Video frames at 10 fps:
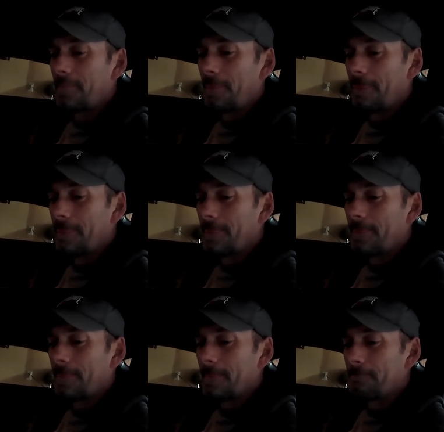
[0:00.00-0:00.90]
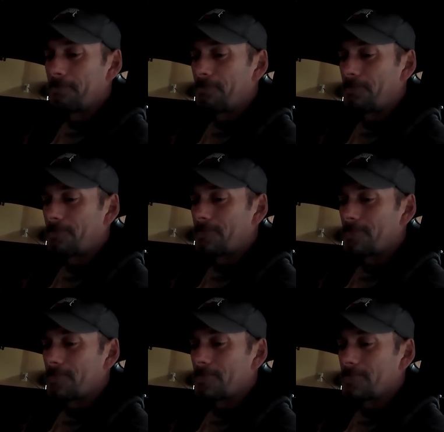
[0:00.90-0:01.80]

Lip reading: [no speech]